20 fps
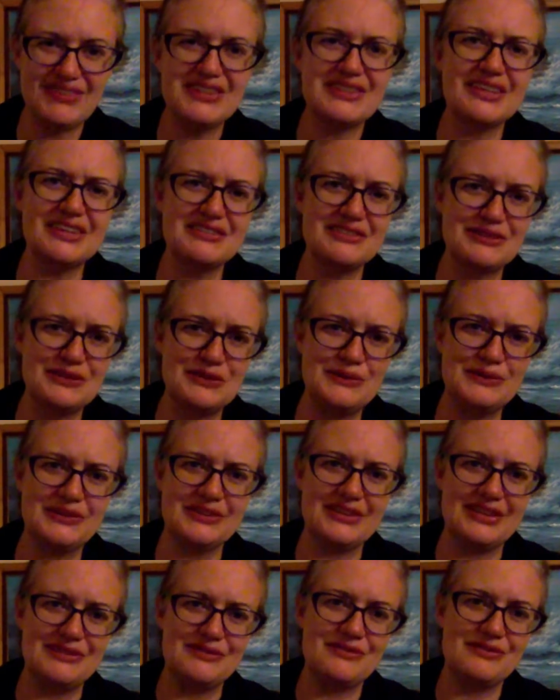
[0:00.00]
things you would
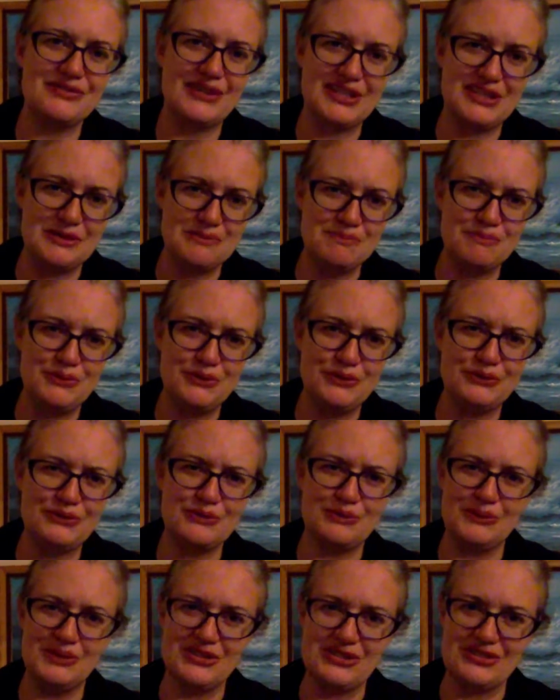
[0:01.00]
like find in
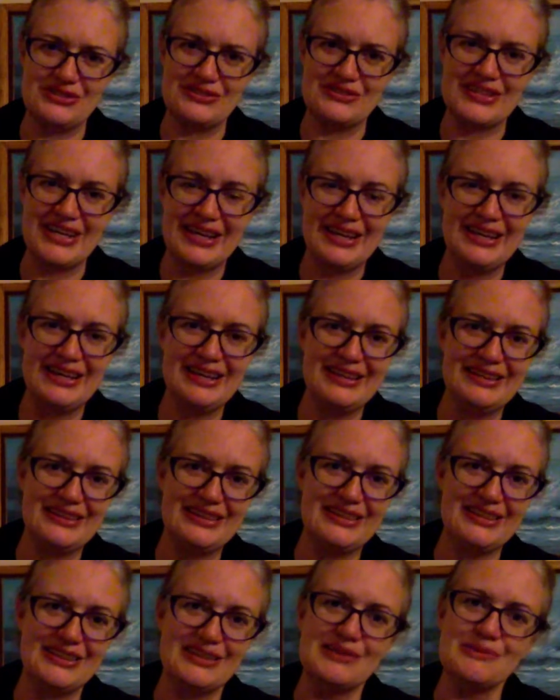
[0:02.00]
Boots, which is
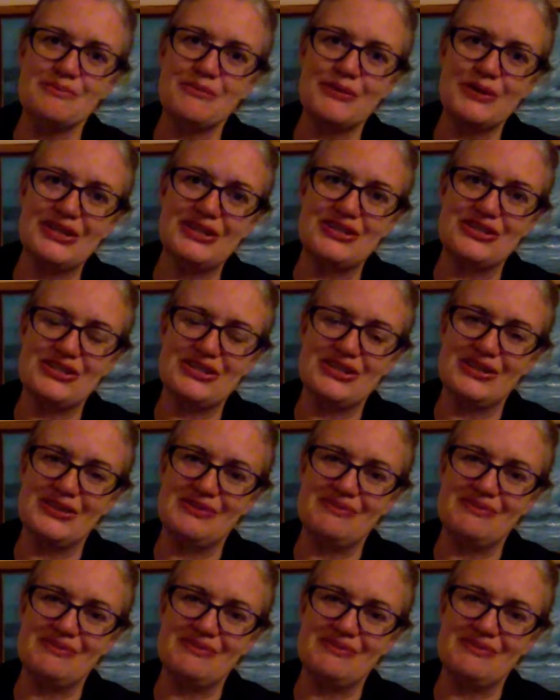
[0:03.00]
the British